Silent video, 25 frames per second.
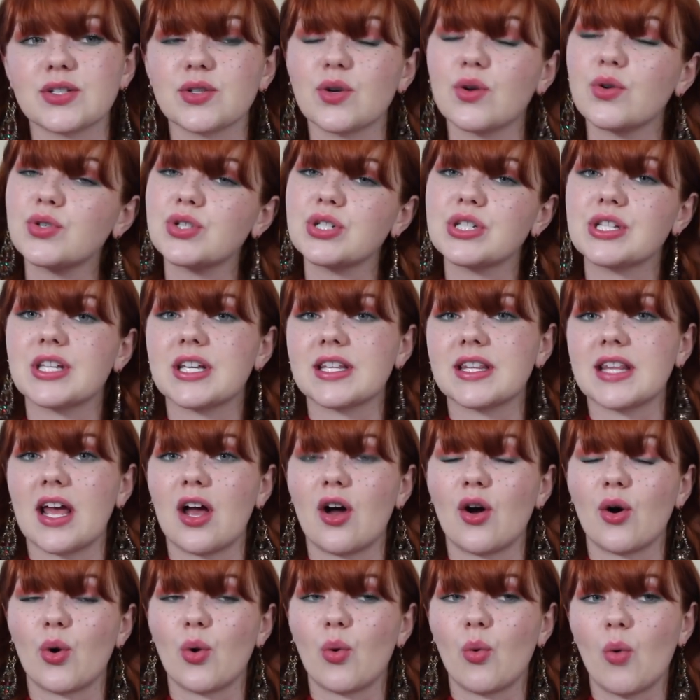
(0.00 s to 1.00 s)
I told you that
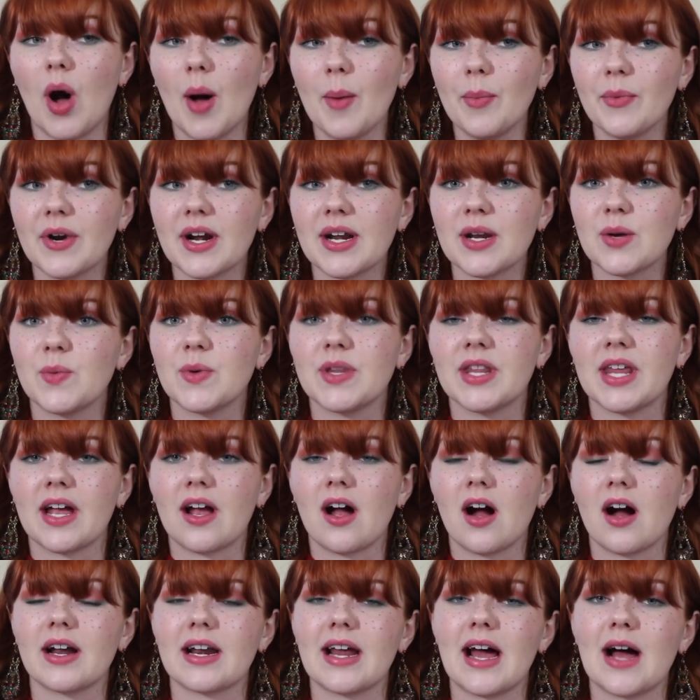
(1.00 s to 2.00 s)
they all cooperated when they
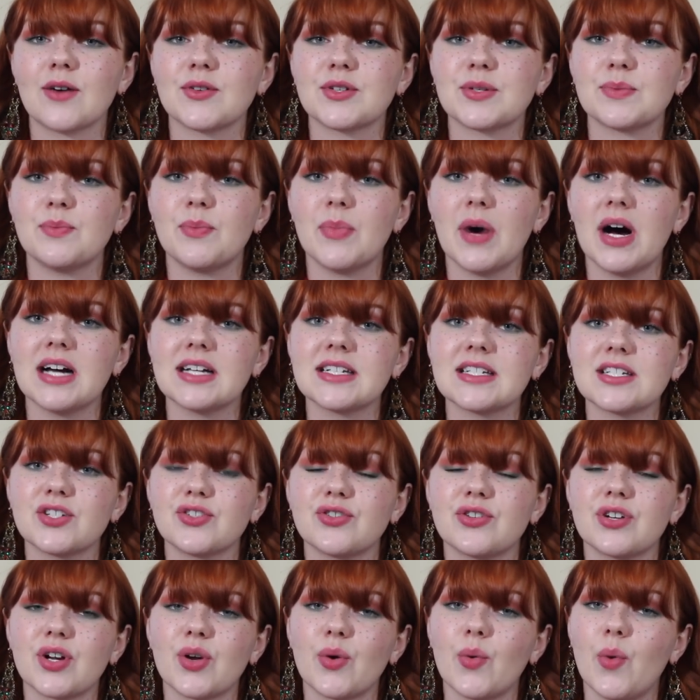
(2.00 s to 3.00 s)
got out,
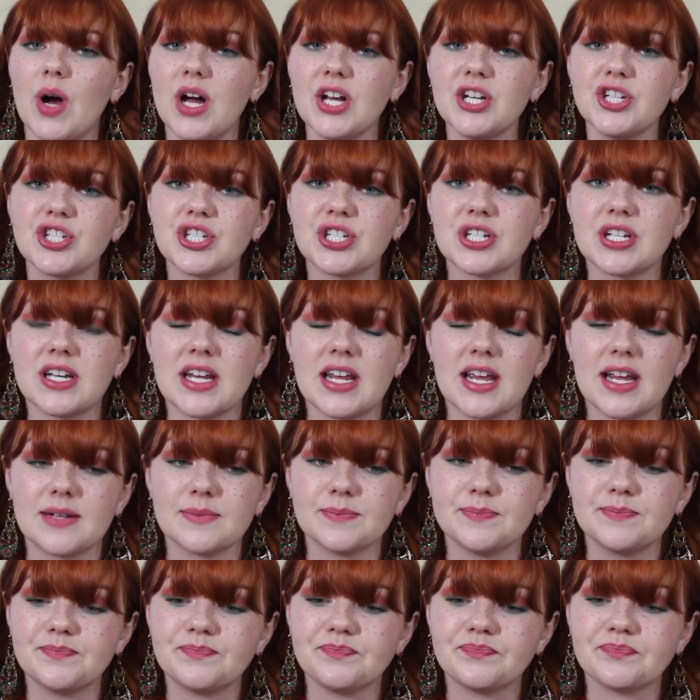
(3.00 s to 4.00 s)
but during
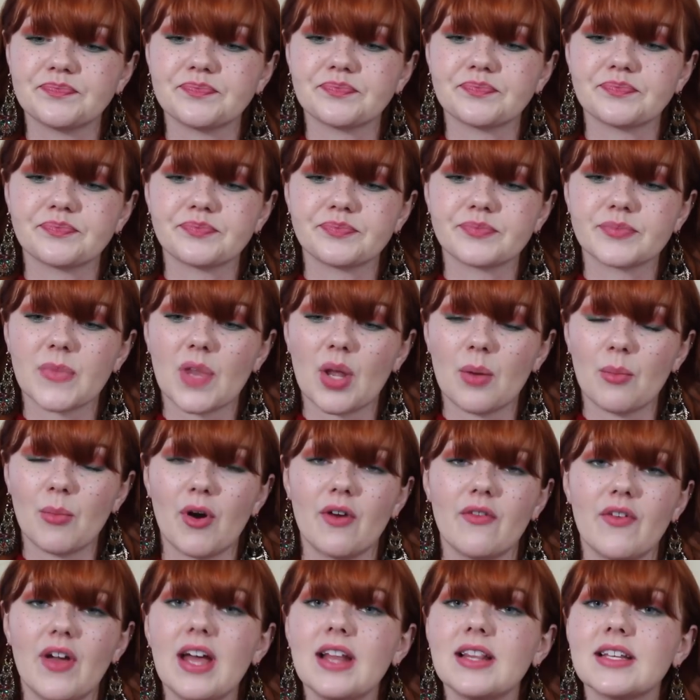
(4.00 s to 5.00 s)
questioning,
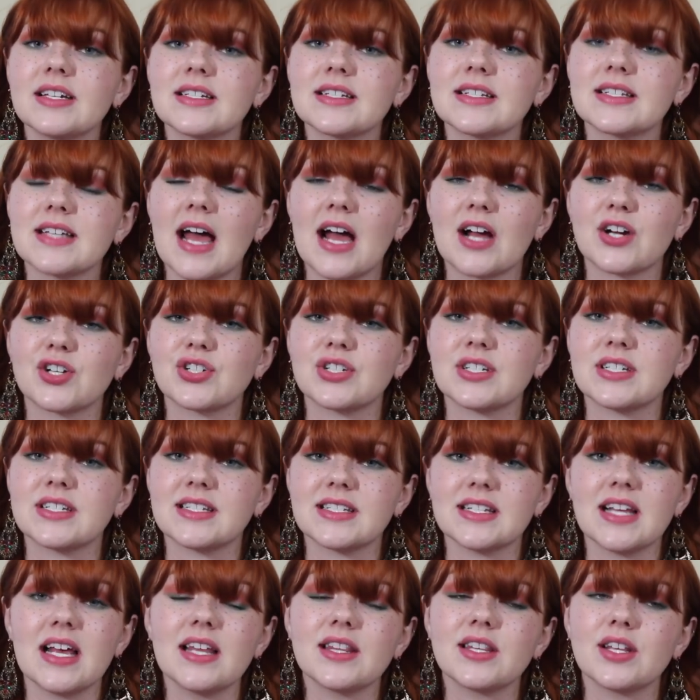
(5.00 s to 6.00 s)
Marvalous actually
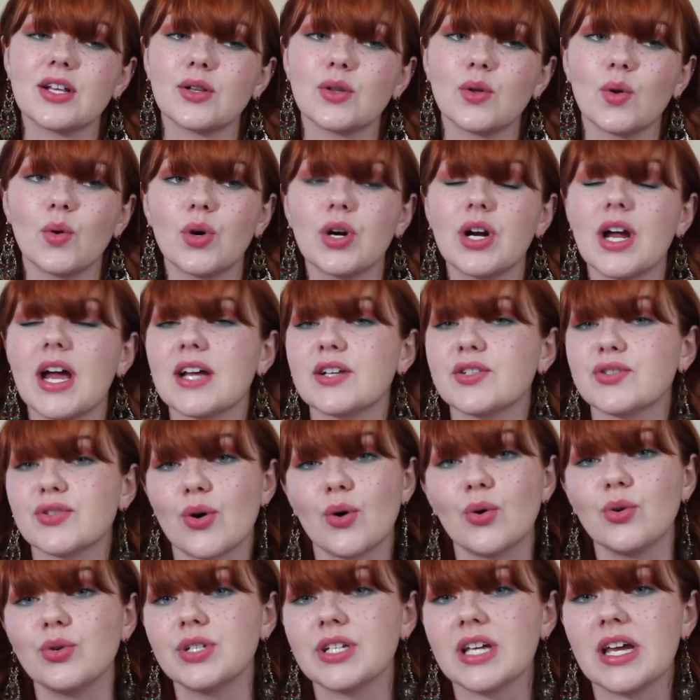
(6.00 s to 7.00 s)
said that Laura had
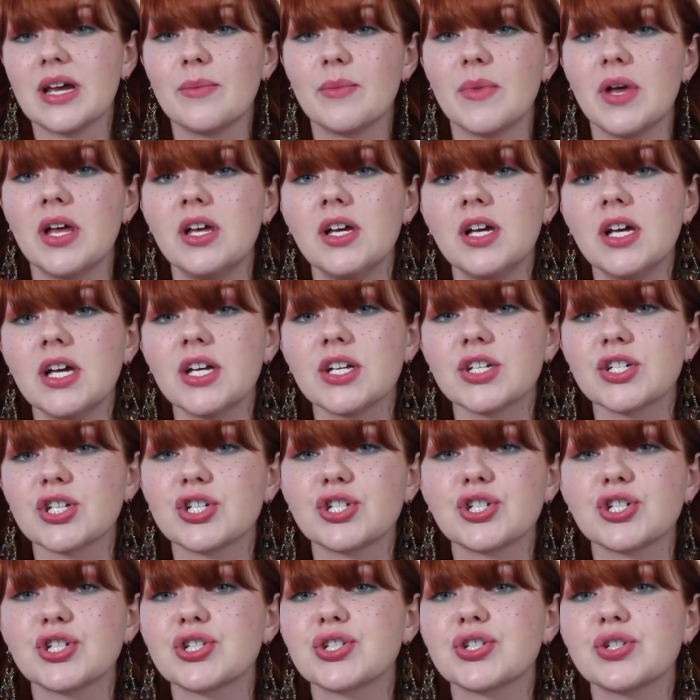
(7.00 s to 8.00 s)
told him
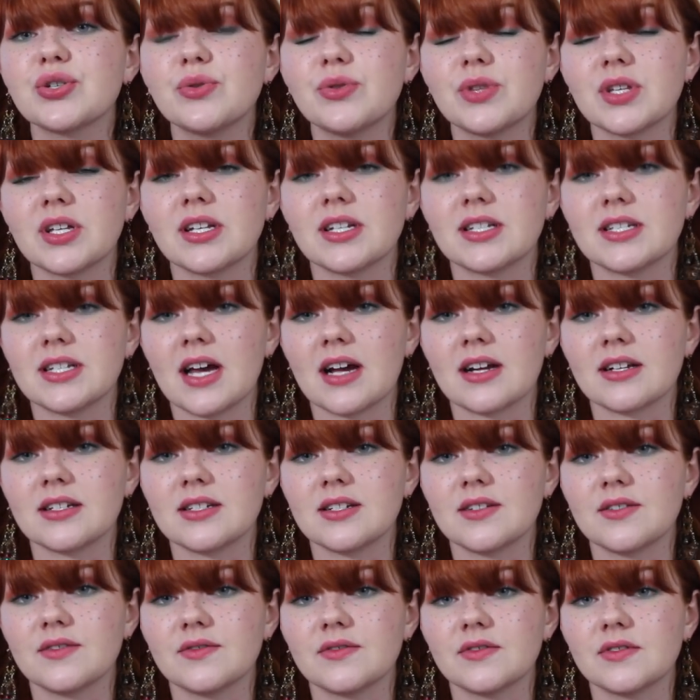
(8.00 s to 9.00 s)
to just shoot the
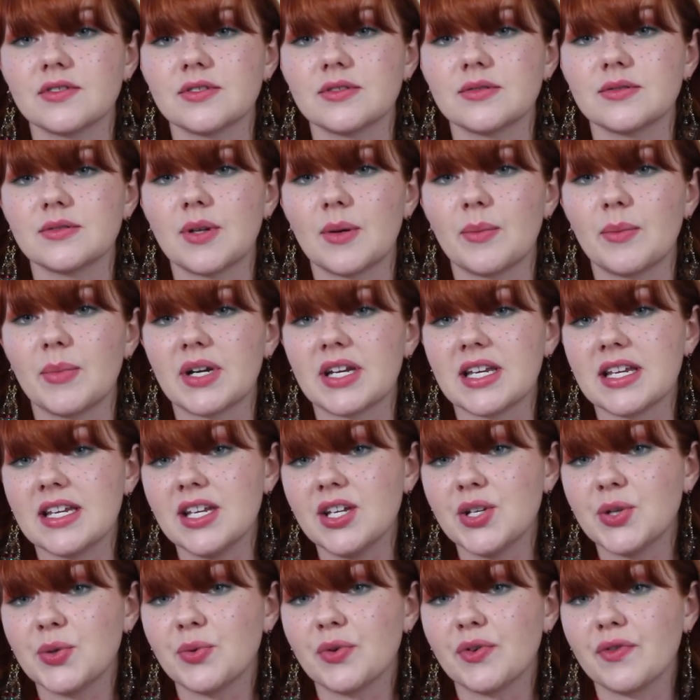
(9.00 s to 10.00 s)
detective, but
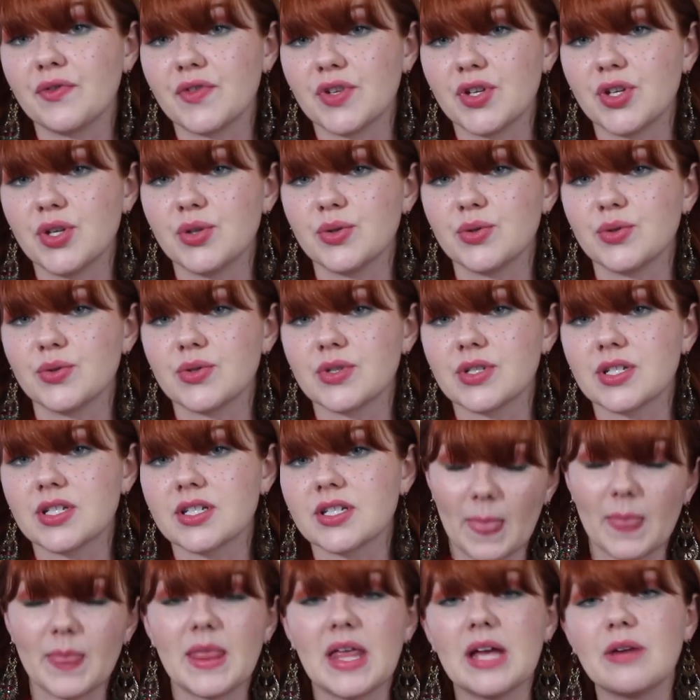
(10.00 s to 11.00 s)
he had
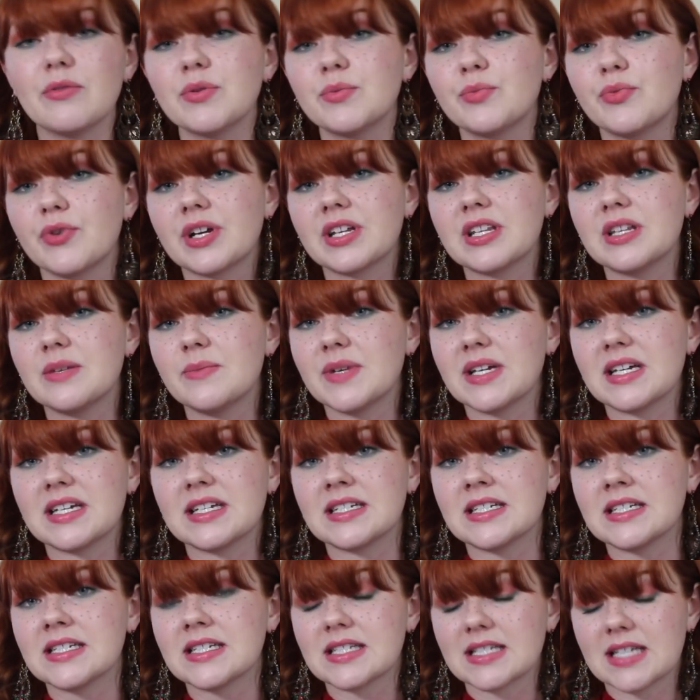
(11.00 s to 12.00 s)
refused. They would bring them
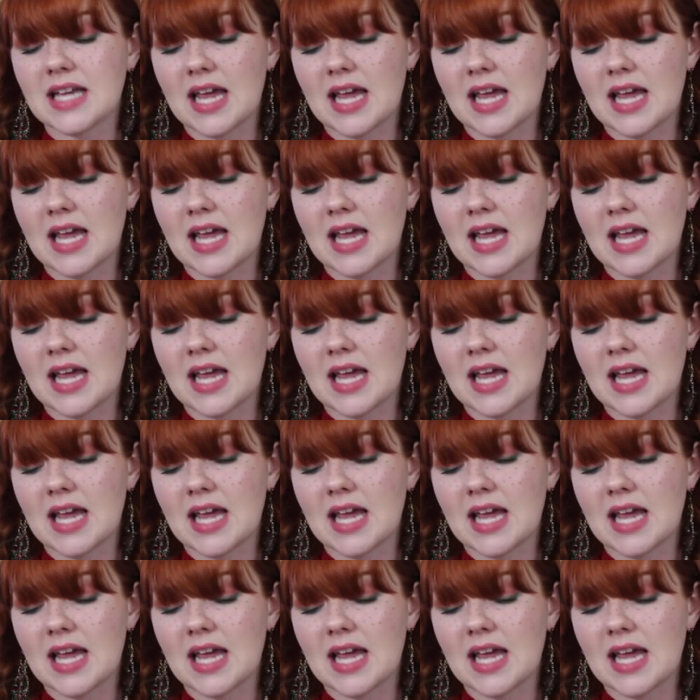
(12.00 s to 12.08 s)
in